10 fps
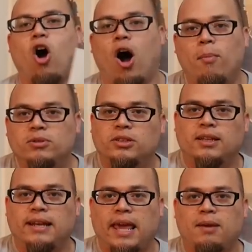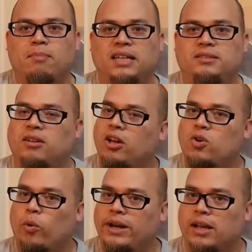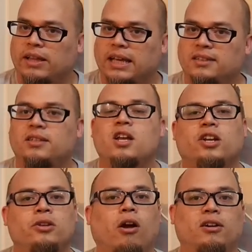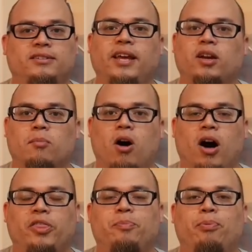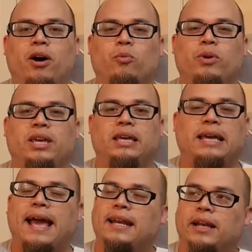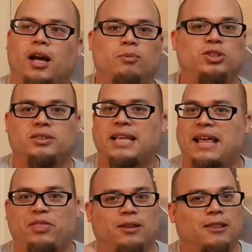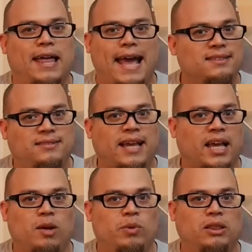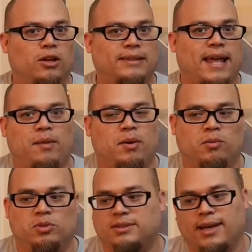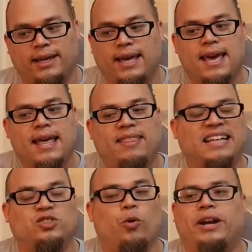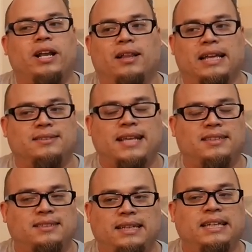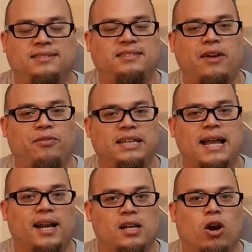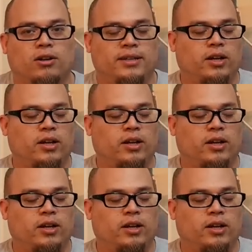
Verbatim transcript: almost going to name my son Cornelius, Nart Tigermoth, but we ended up just at the last second we looked at him and it was like, that's Cornelius, that's he's definitely not a Nart